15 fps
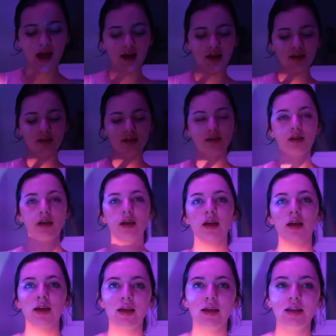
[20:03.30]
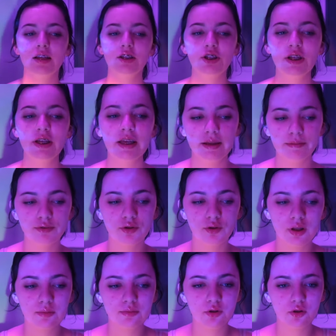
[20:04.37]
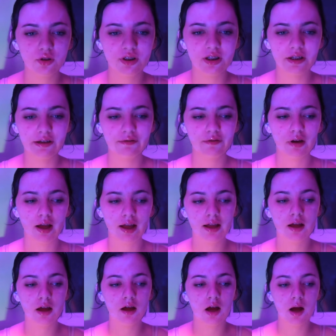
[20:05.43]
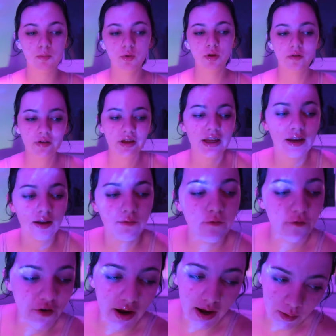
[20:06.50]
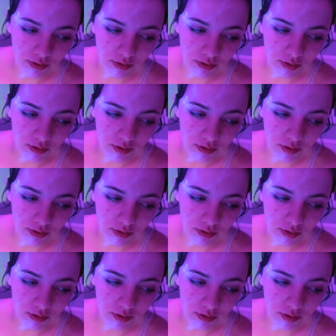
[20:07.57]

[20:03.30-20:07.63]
and it literally keeps your lips glossy for, like, I'm not even kidding, 3